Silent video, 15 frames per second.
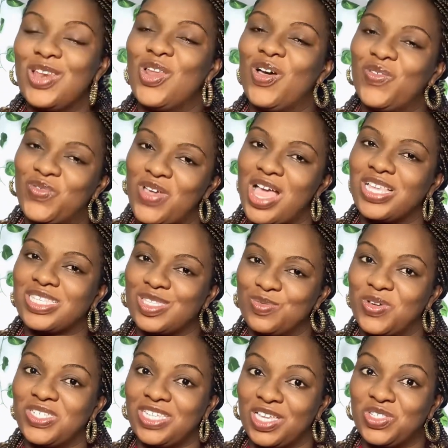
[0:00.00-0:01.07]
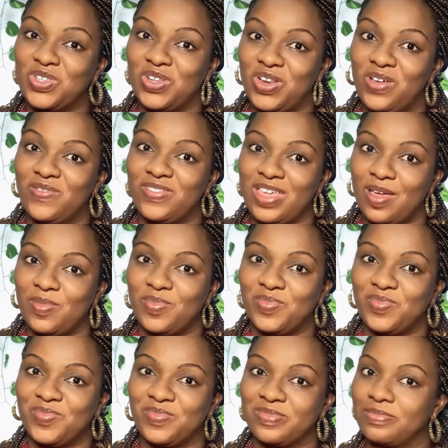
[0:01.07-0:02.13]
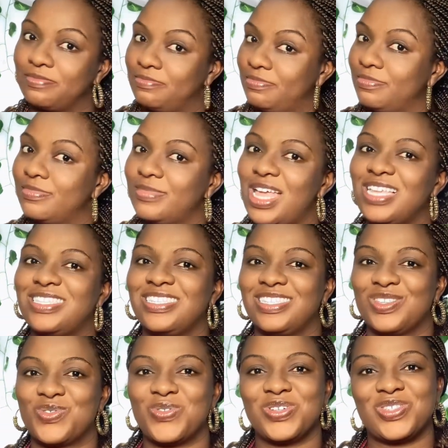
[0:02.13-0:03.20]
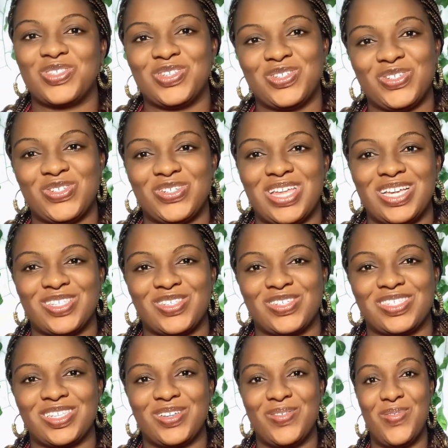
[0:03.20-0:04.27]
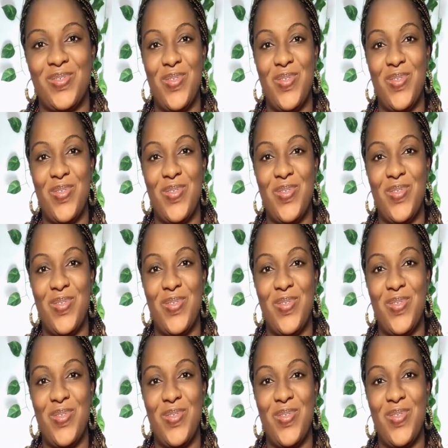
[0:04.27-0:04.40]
love you as much as you love them? That is the question you should ask yourself.